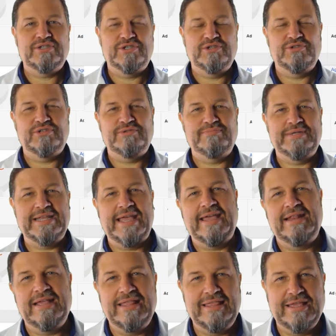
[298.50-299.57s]
to some
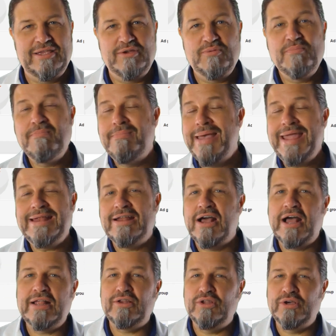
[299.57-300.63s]
data that you may
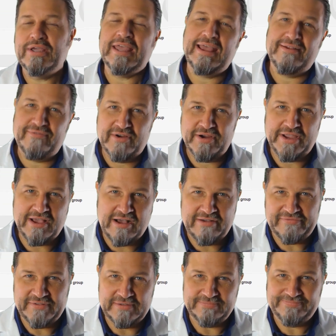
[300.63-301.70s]
not look at very
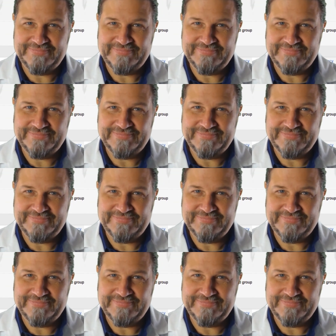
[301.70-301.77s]
often,